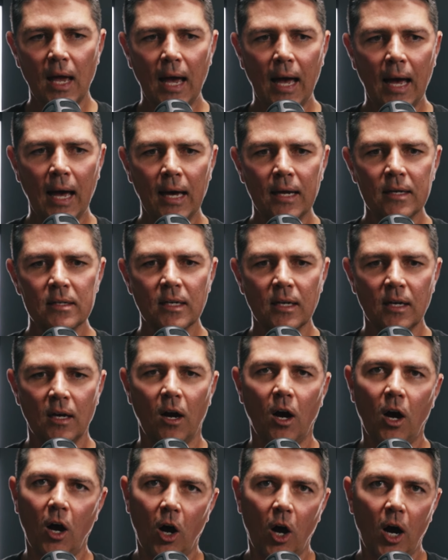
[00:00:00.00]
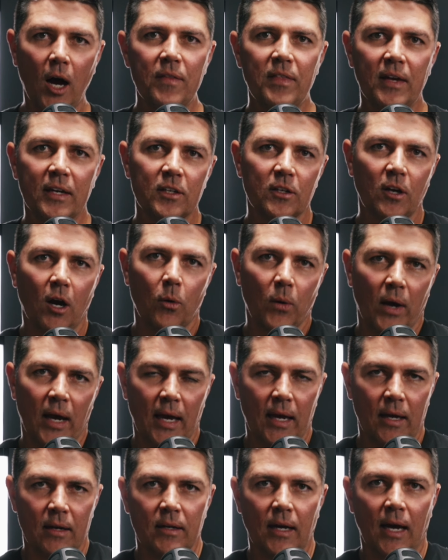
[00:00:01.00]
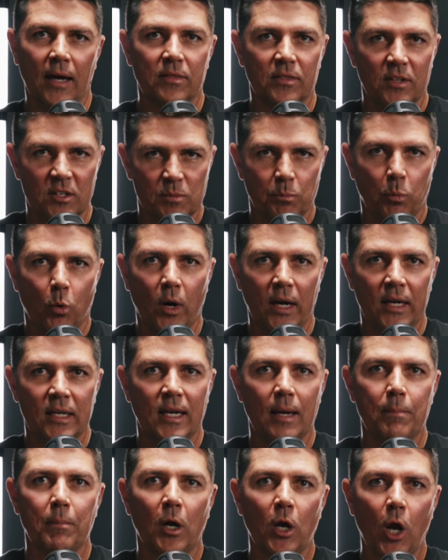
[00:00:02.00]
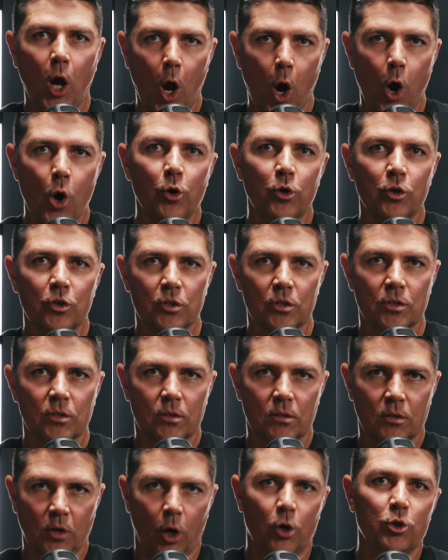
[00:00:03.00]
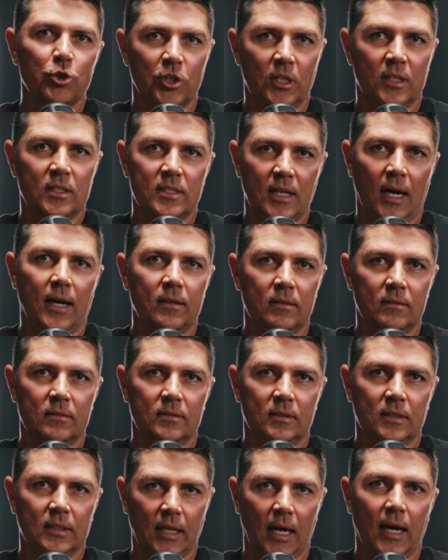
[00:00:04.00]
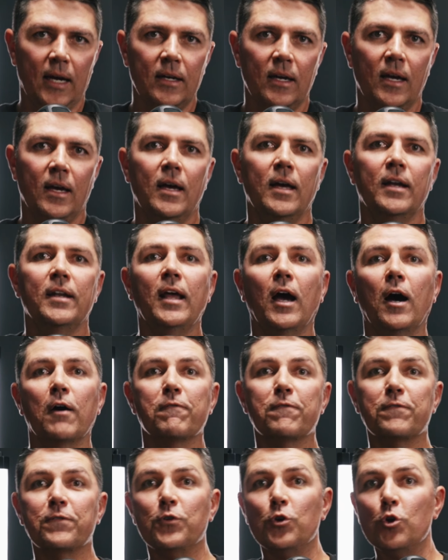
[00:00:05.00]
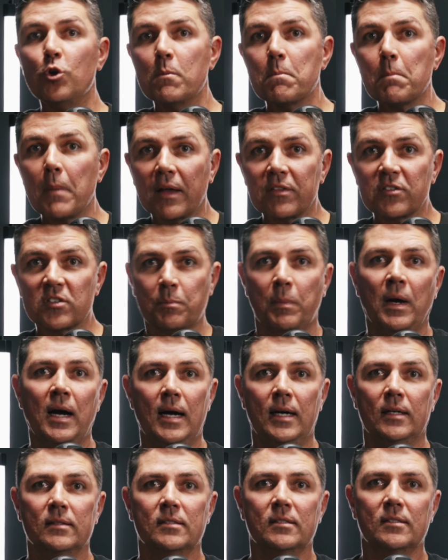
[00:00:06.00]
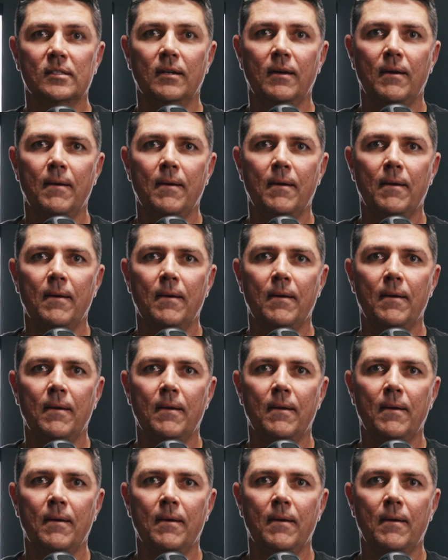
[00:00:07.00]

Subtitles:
And I then go ahead at this point and get my own coaching done. Okay, now a few months passed.